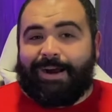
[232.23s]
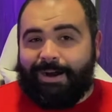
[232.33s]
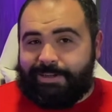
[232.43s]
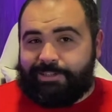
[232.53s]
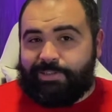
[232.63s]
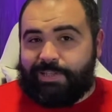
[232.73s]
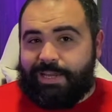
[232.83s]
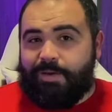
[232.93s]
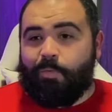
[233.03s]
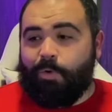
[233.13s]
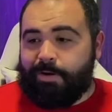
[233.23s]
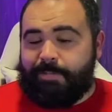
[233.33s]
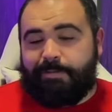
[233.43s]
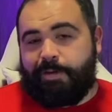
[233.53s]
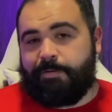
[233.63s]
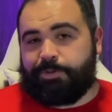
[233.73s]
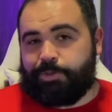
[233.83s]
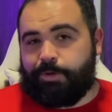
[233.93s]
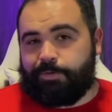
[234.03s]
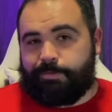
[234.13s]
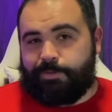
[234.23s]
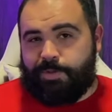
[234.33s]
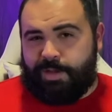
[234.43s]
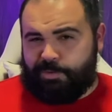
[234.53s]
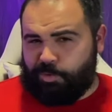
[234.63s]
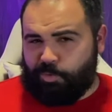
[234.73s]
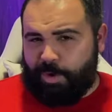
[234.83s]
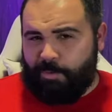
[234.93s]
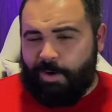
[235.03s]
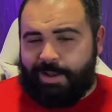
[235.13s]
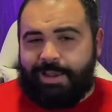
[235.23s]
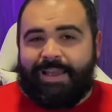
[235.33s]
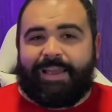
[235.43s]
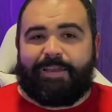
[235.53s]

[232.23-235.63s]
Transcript: Honestly, one of my favorite shows of 2021.